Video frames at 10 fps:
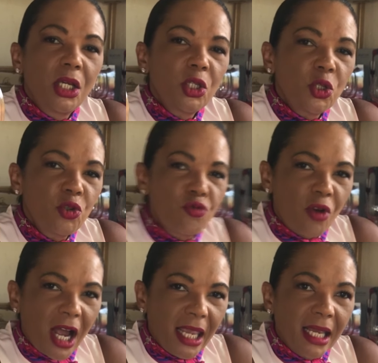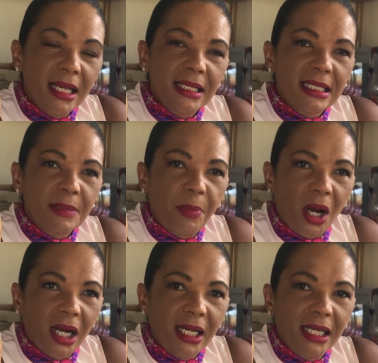to dry,
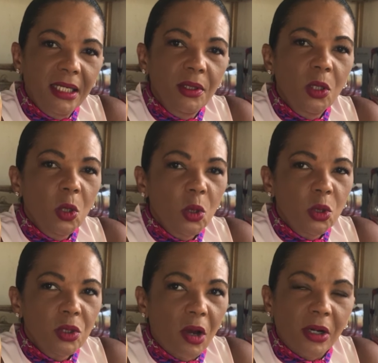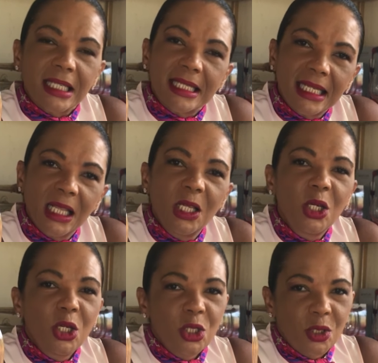sparkling or still
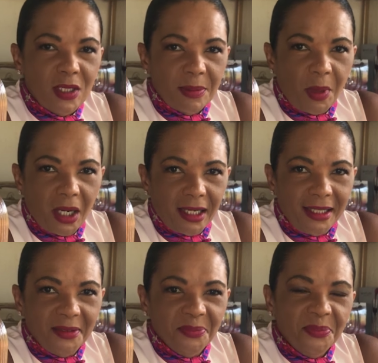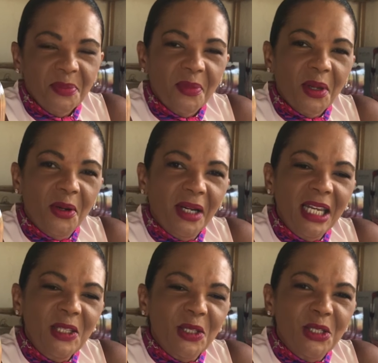to sparkling. All
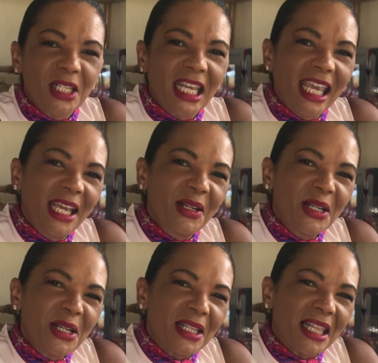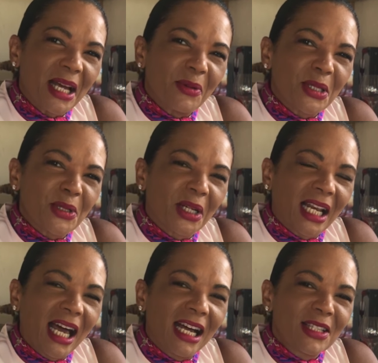right, so today That was our
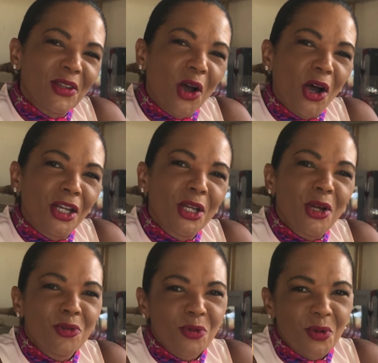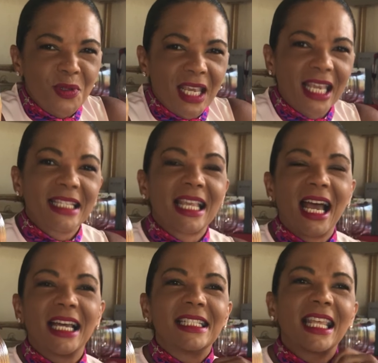class on rosés.
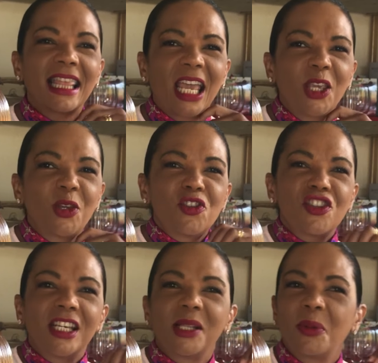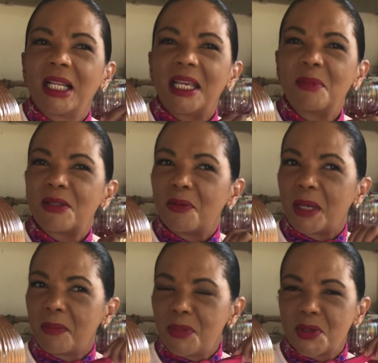And thank you, Janelle Williams, for
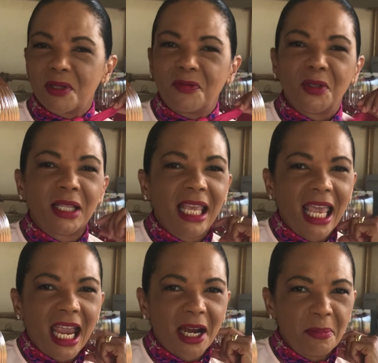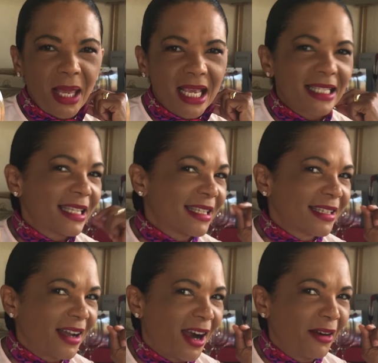my beautiful Hermes
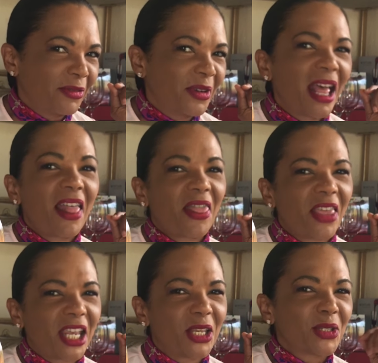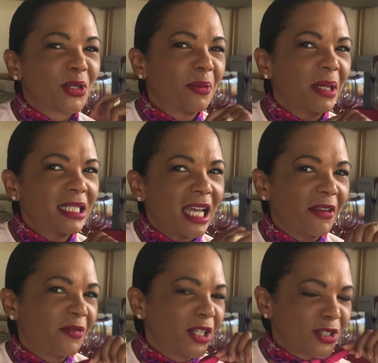scarf. Thank you so much. I
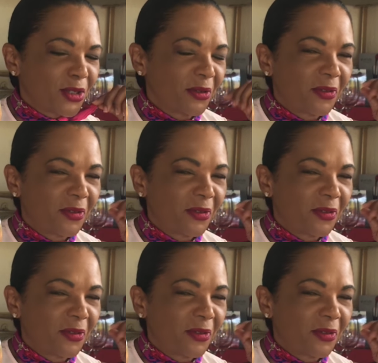feel so